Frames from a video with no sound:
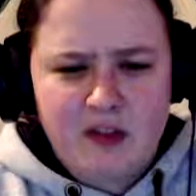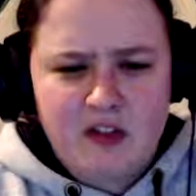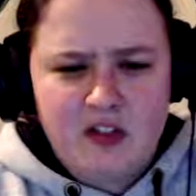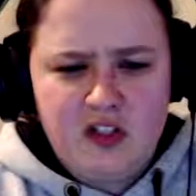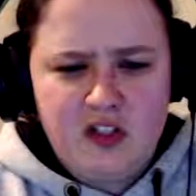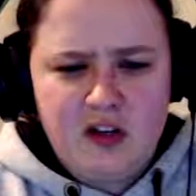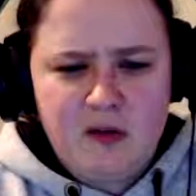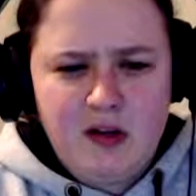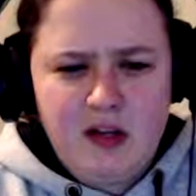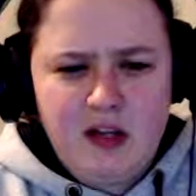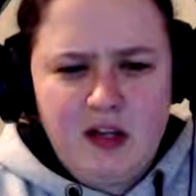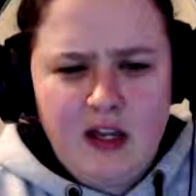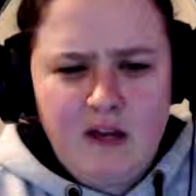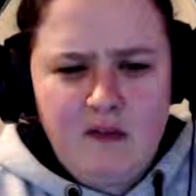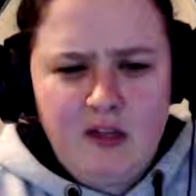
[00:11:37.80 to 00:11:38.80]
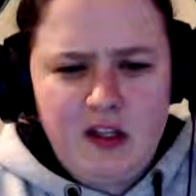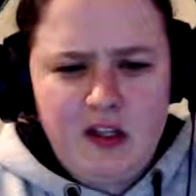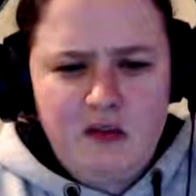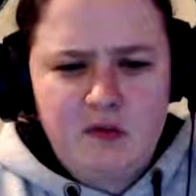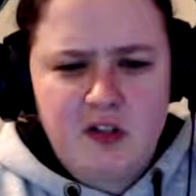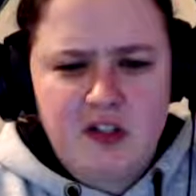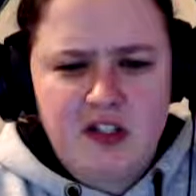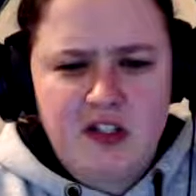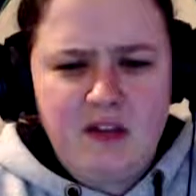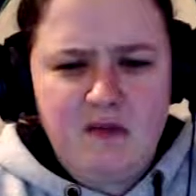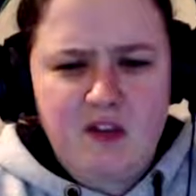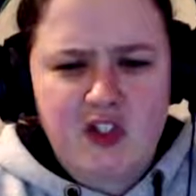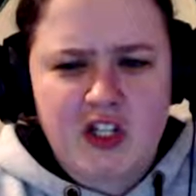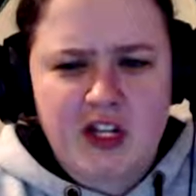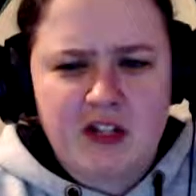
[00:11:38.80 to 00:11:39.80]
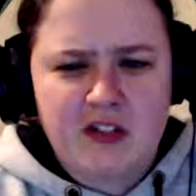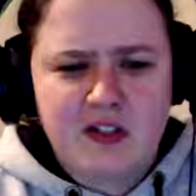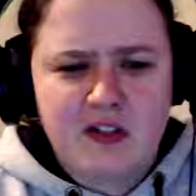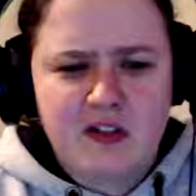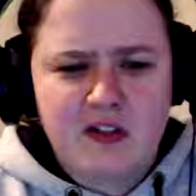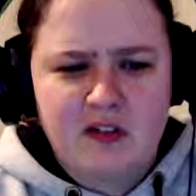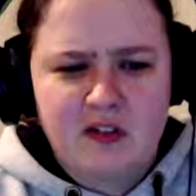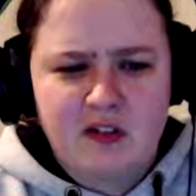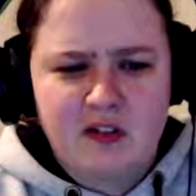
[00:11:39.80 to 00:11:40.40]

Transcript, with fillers: Do you know what? I think I would just leave the chest.